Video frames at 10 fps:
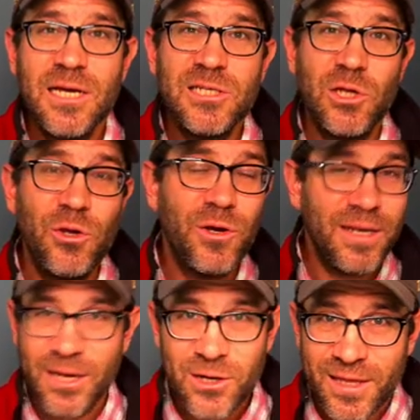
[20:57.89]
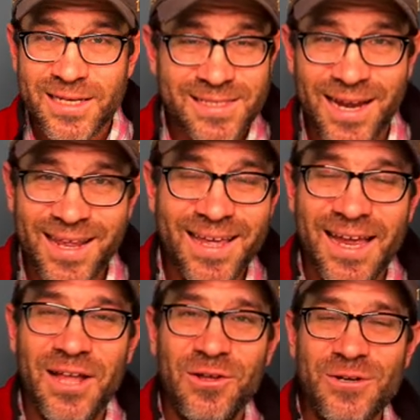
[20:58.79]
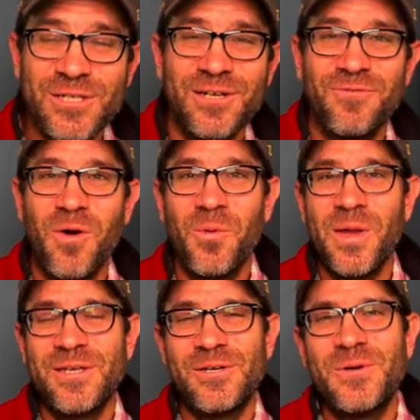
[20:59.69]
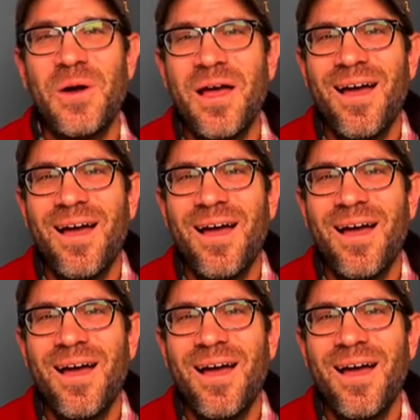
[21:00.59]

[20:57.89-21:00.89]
so you can hear the exciting conclusion of what we do